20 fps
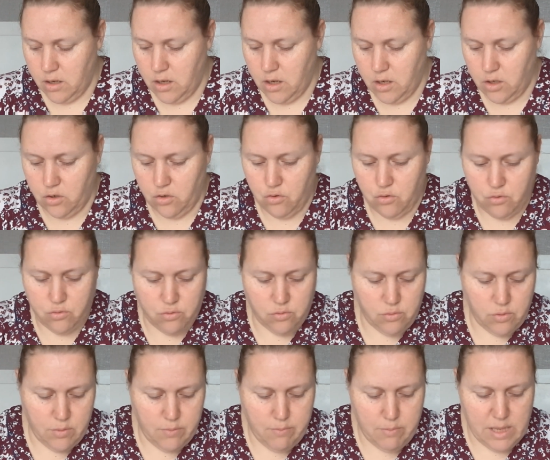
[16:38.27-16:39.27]
a
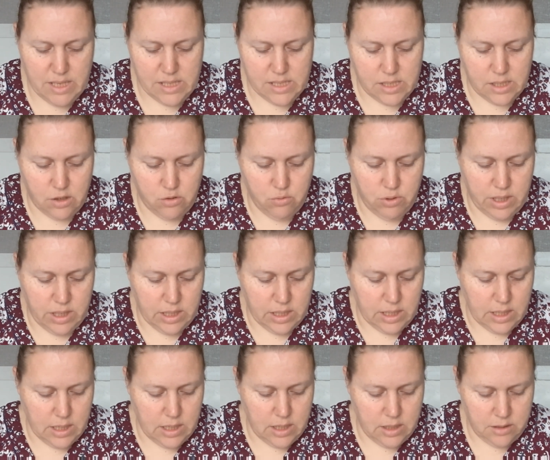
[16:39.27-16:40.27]
minty green
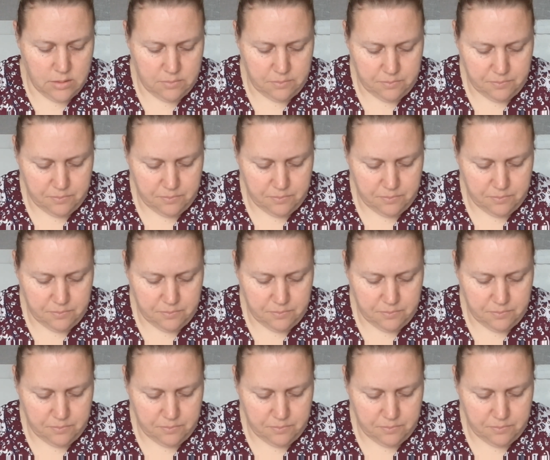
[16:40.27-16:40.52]
colour.